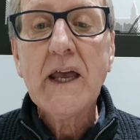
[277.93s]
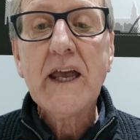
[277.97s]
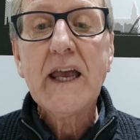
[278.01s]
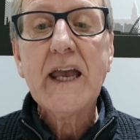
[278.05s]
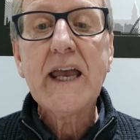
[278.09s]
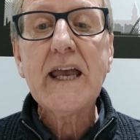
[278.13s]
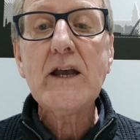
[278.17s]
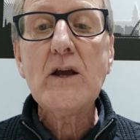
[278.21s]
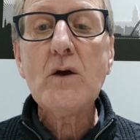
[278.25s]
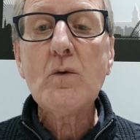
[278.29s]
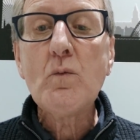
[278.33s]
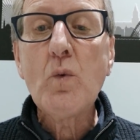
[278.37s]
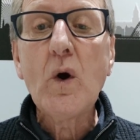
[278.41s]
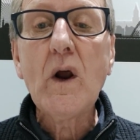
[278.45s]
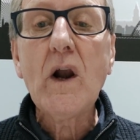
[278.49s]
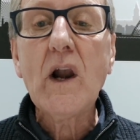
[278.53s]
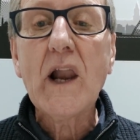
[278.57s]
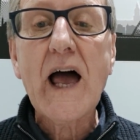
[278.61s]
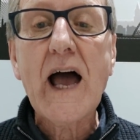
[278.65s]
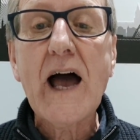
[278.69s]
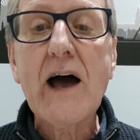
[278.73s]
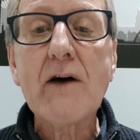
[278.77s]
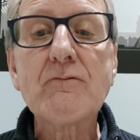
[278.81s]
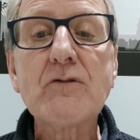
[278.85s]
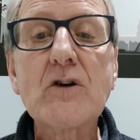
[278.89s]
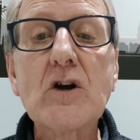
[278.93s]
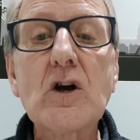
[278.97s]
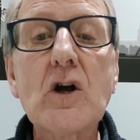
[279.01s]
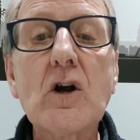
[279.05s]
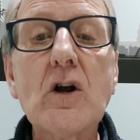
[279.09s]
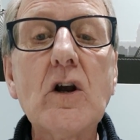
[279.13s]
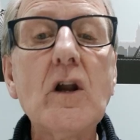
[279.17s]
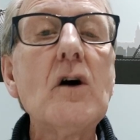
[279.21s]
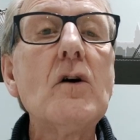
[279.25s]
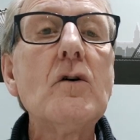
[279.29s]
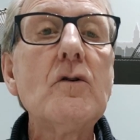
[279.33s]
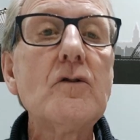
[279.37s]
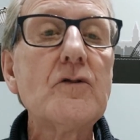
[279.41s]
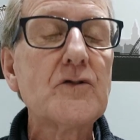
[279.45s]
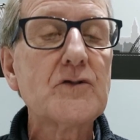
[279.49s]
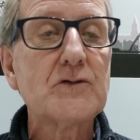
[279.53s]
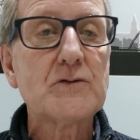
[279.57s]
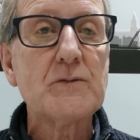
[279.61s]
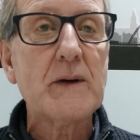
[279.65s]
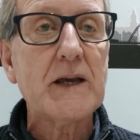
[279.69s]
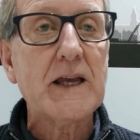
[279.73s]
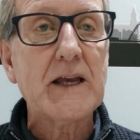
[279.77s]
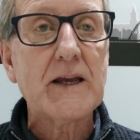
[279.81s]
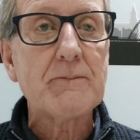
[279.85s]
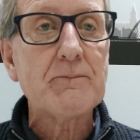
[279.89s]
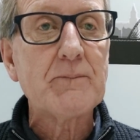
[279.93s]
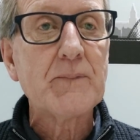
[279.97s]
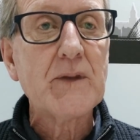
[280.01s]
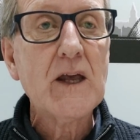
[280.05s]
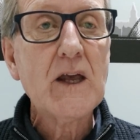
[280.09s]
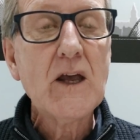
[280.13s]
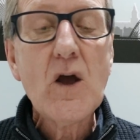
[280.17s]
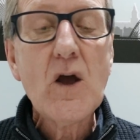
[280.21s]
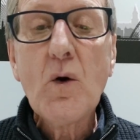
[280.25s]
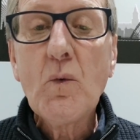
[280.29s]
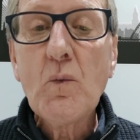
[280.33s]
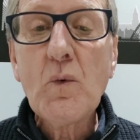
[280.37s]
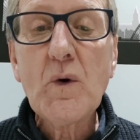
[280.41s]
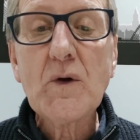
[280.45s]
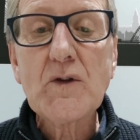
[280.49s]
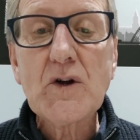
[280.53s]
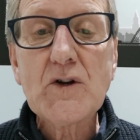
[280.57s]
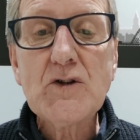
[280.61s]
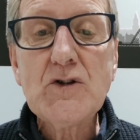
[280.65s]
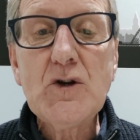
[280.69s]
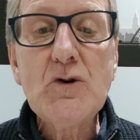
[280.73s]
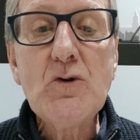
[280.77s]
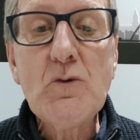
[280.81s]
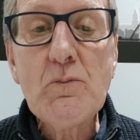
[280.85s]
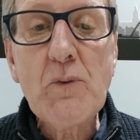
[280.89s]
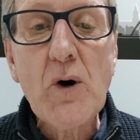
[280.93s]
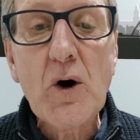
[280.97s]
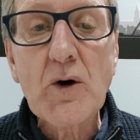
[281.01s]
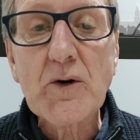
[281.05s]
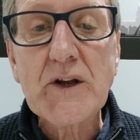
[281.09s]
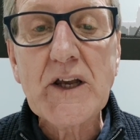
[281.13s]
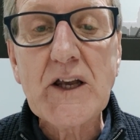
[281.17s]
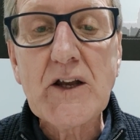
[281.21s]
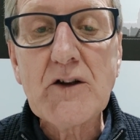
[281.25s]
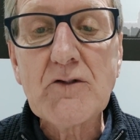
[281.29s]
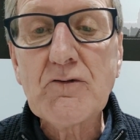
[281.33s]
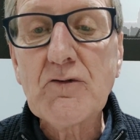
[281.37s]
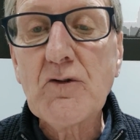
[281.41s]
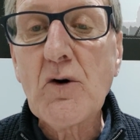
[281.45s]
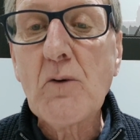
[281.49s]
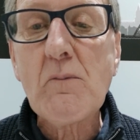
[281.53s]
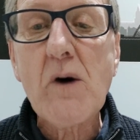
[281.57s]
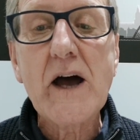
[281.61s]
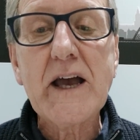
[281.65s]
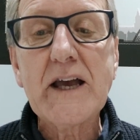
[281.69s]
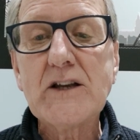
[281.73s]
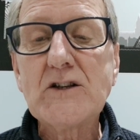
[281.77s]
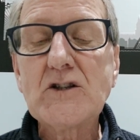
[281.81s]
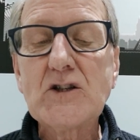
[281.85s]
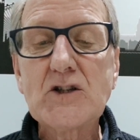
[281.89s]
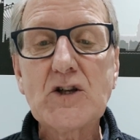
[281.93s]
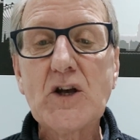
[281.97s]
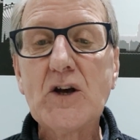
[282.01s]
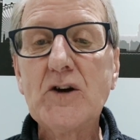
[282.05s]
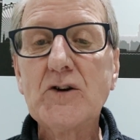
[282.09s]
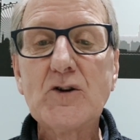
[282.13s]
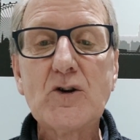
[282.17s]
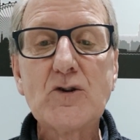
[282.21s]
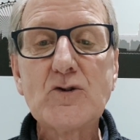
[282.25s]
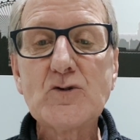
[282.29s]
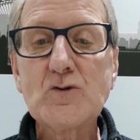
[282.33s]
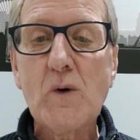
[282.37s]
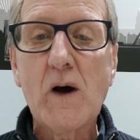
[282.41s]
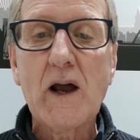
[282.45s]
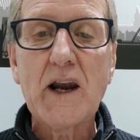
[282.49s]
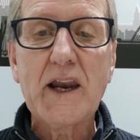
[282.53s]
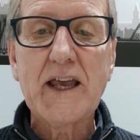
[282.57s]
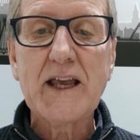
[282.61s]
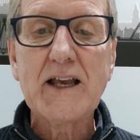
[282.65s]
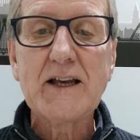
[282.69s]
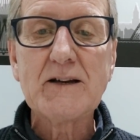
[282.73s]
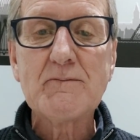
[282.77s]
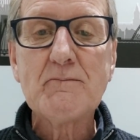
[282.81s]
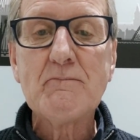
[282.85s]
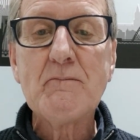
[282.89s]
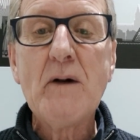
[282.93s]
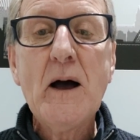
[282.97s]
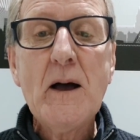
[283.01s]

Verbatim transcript: He will have clothed me with a new body for my eternal dwelling.